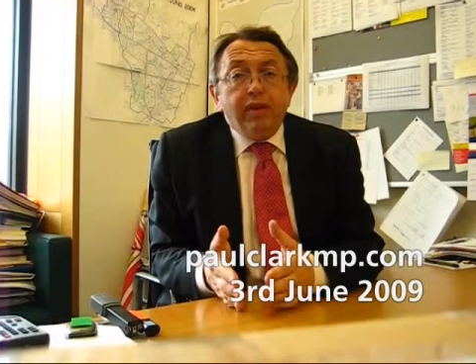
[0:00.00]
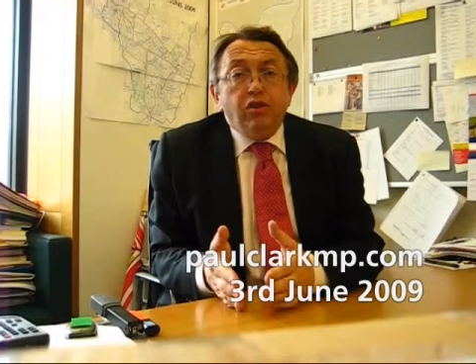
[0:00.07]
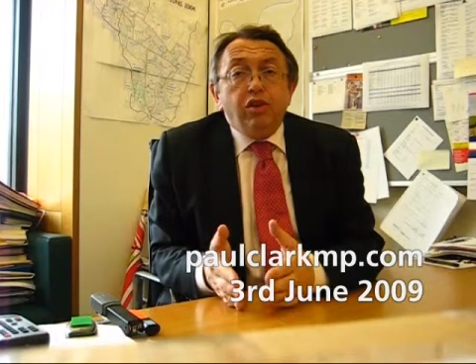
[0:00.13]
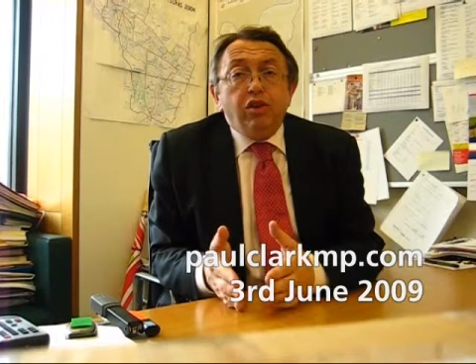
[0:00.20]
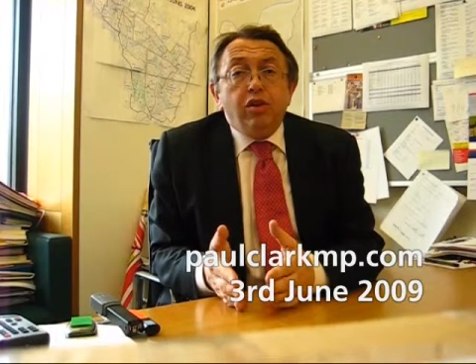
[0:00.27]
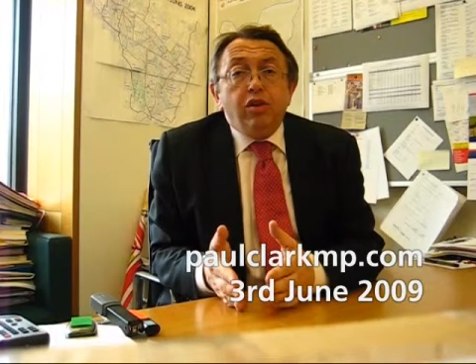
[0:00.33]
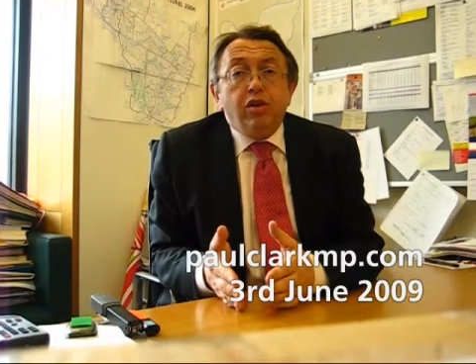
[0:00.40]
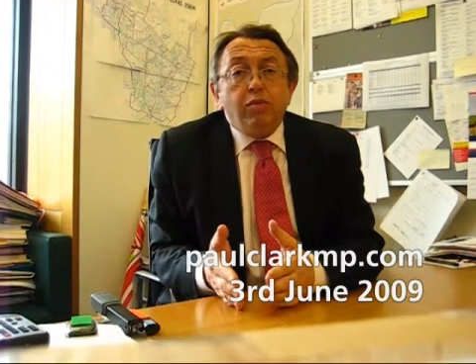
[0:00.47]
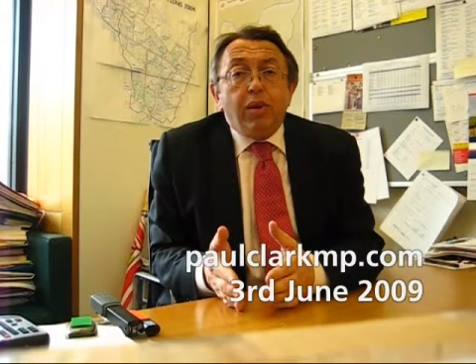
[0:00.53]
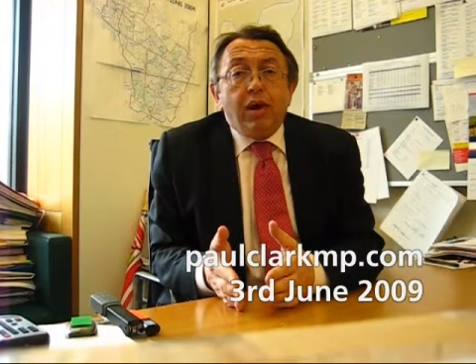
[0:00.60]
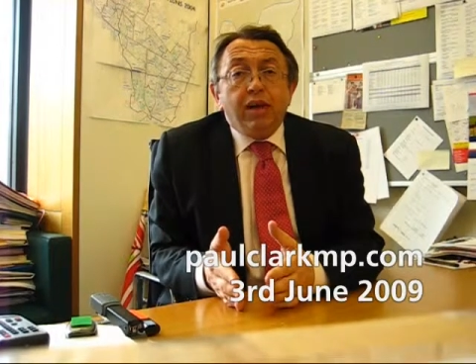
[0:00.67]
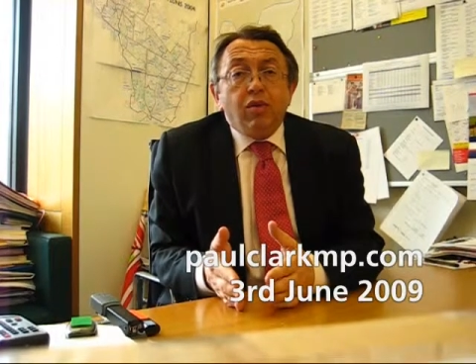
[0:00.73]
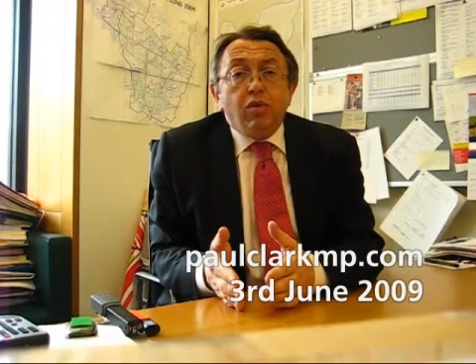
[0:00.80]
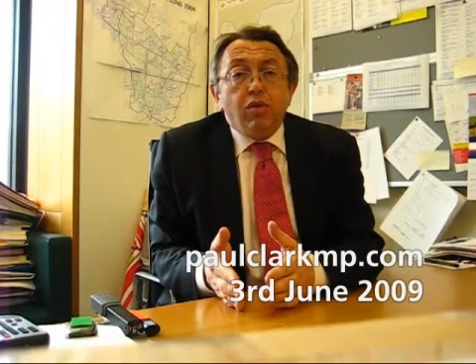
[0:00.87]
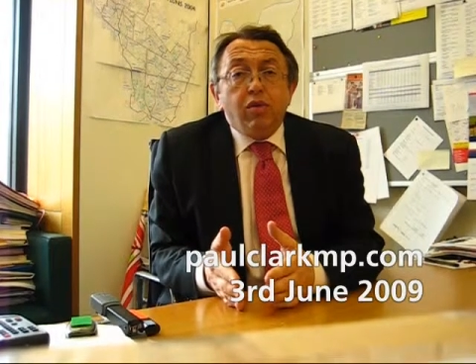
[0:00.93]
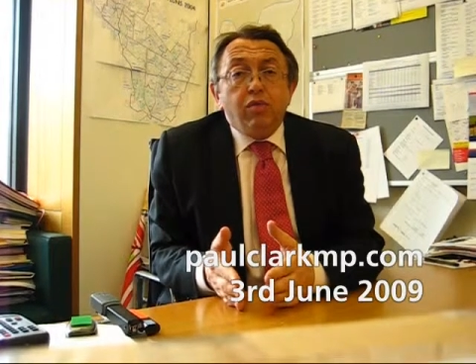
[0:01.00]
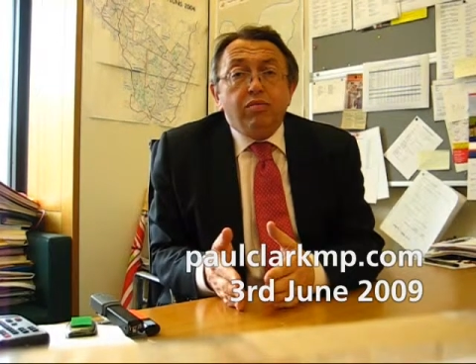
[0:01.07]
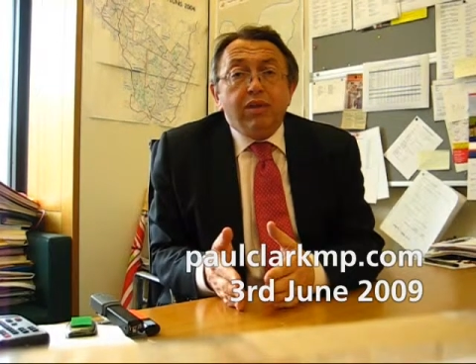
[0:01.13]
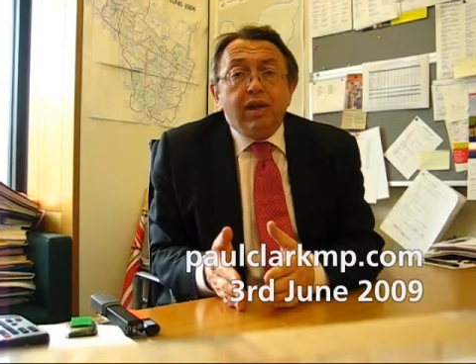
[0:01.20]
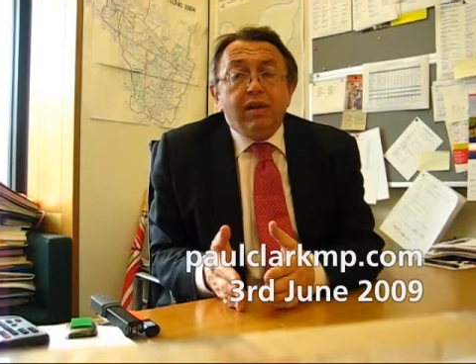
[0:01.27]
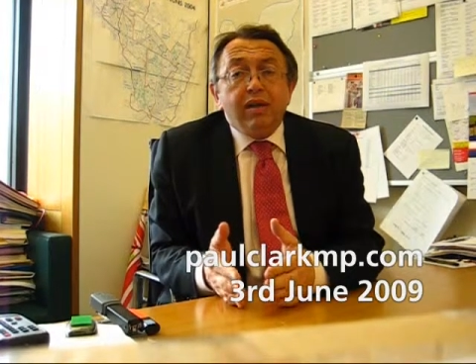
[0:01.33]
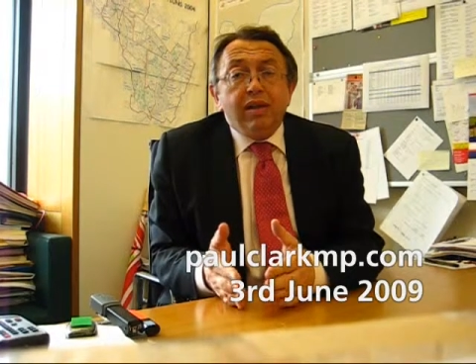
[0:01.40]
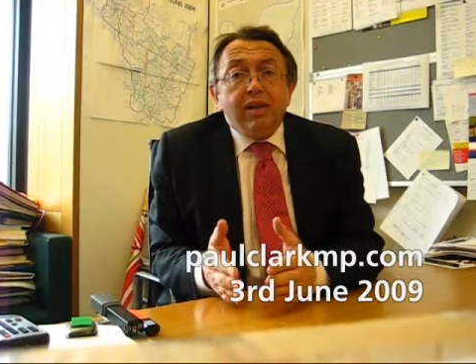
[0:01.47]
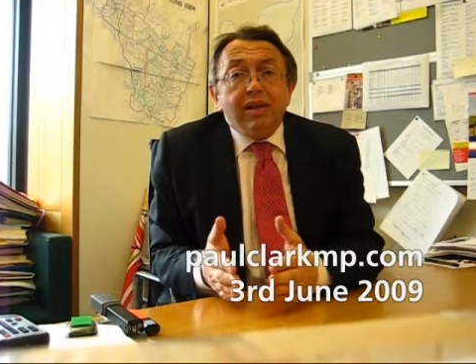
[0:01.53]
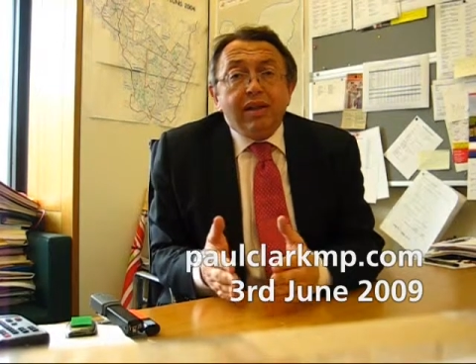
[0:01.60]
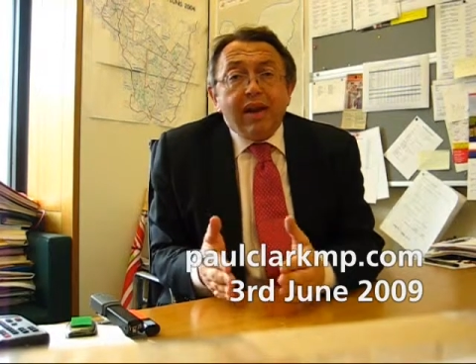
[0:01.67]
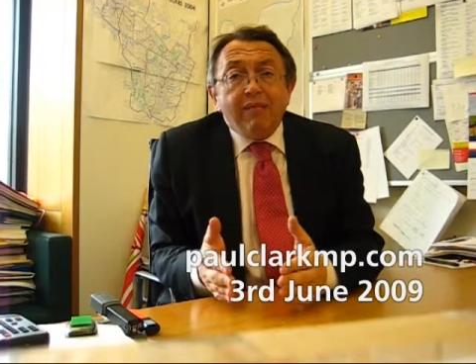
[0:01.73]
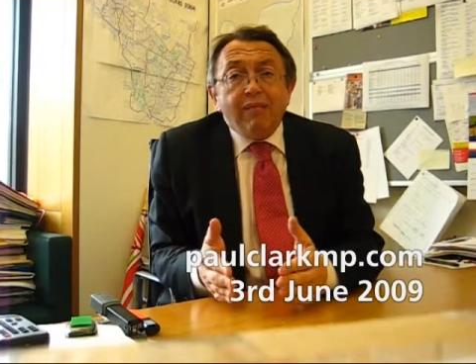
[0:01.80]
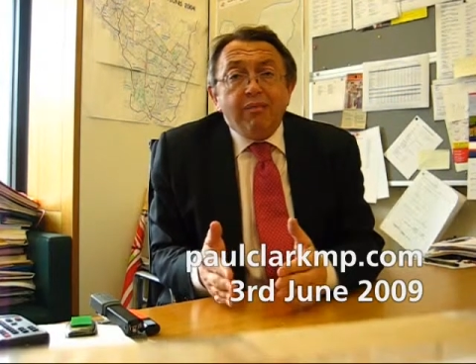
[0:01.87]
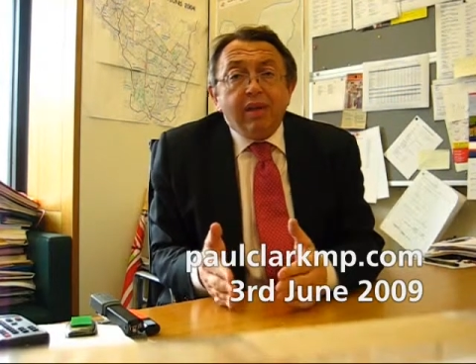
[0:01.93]
introduced by Gordon Brown and the
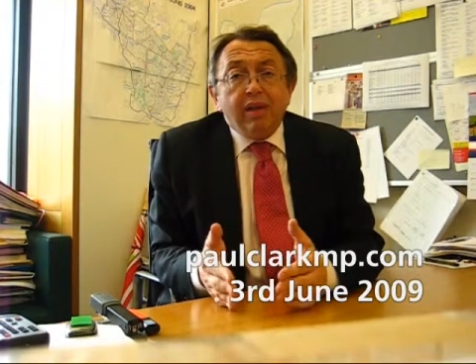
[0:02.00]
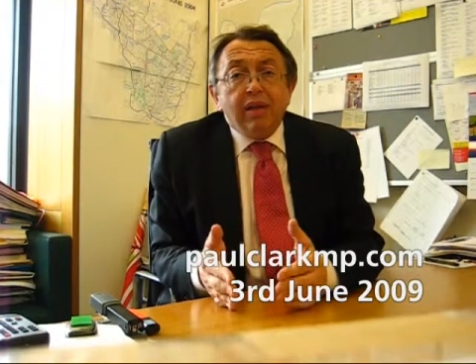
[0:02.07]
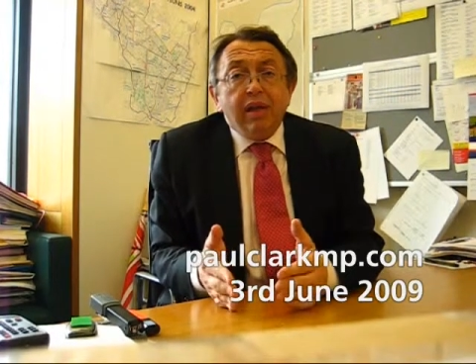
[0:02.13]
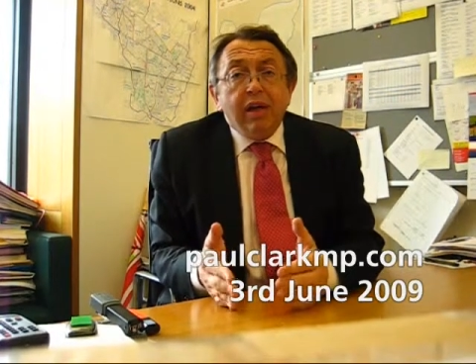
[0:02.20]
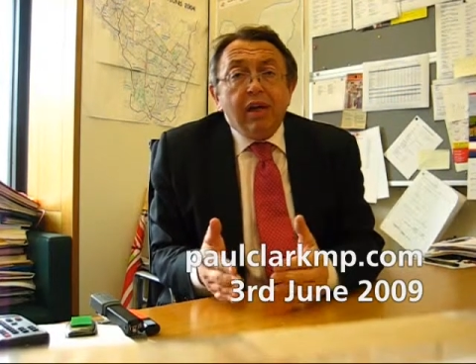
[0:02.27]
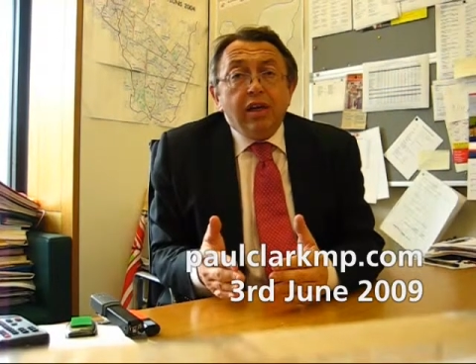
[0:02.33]
government